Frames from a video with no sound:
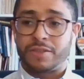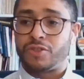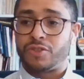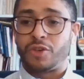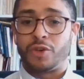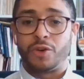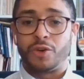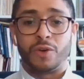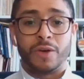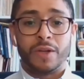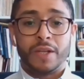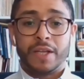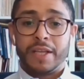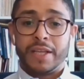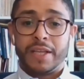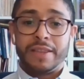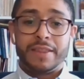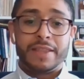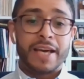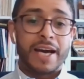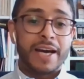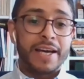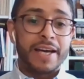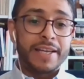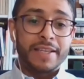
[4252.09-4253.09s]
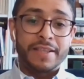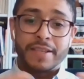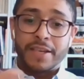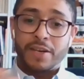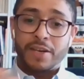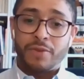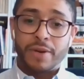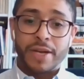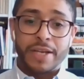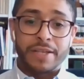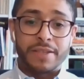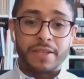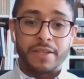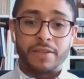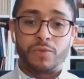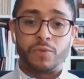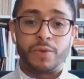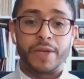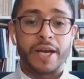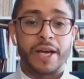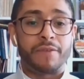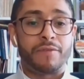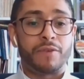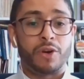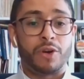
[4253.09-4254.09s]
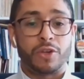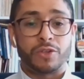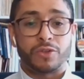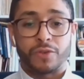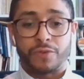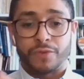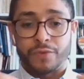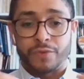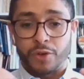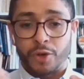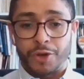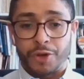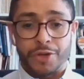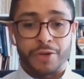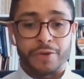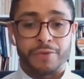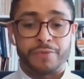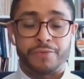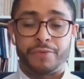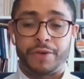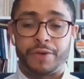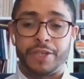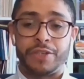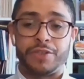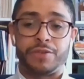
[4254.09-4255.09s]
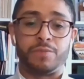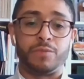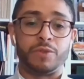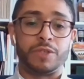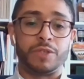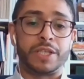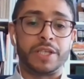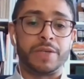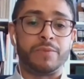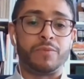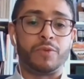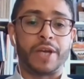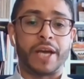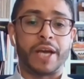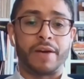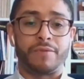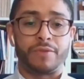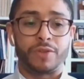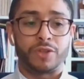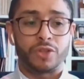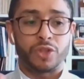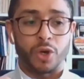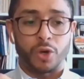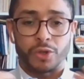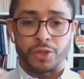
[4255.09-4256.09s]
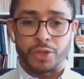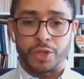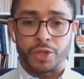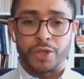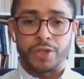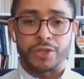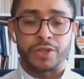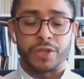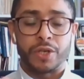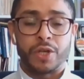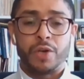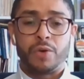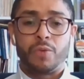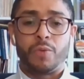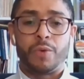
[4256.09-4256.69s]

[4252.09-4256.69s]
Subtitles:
So they are integrated. We have a lot of lawyers, French Muslims. We have doctors.